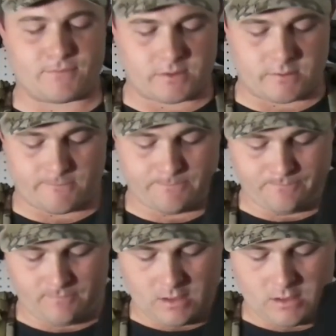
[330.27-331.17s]
So
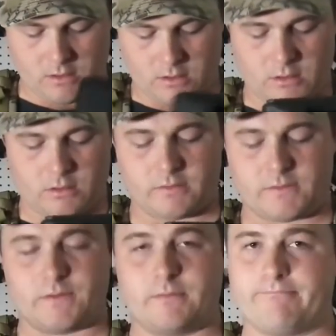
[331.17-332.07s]

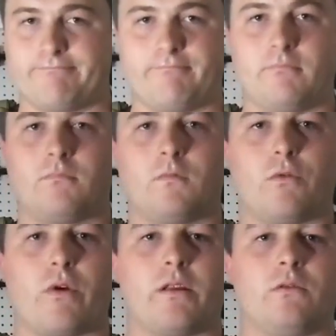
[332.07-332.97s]
it's
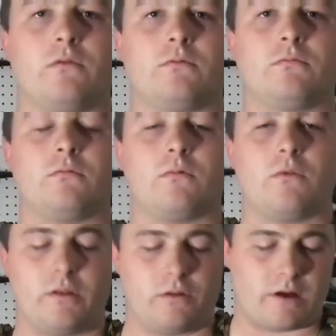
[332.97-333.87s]
great little,
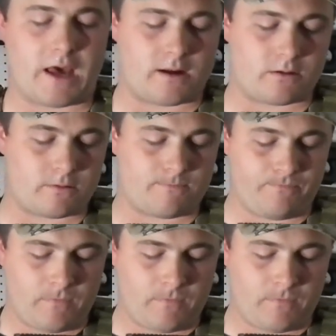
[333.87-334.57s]
great little add-on.